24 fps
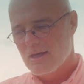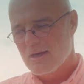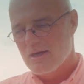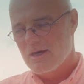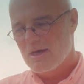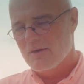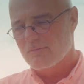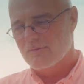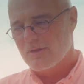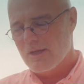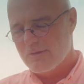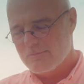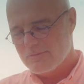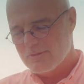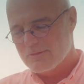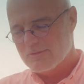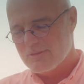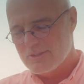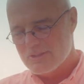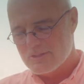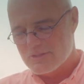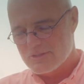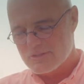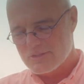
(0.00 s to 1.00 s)
of life that
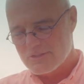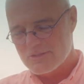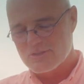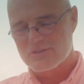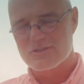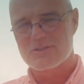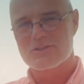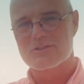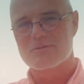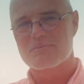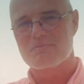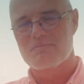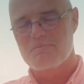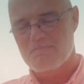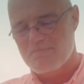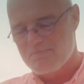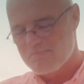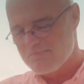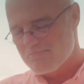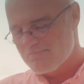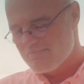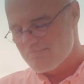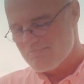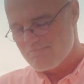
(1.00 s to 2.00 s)
teaches us
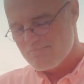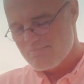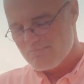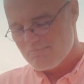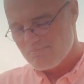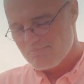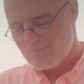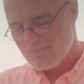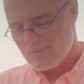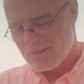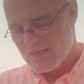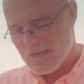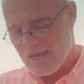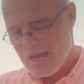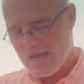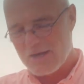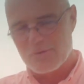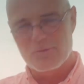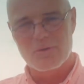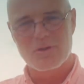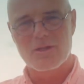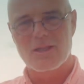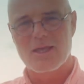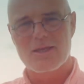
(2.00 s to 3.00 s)
how
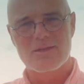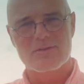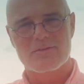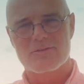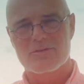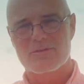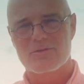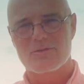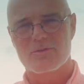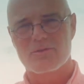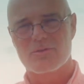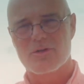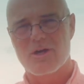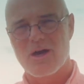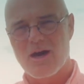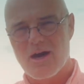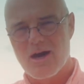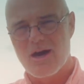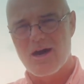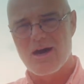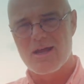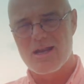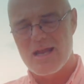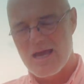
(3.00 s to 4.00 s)
to relate to
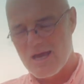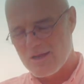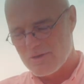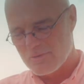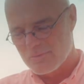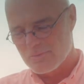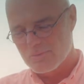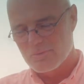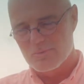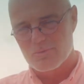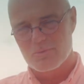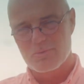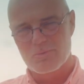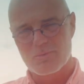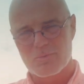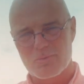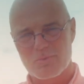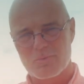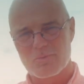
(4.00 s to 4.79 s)
God, how to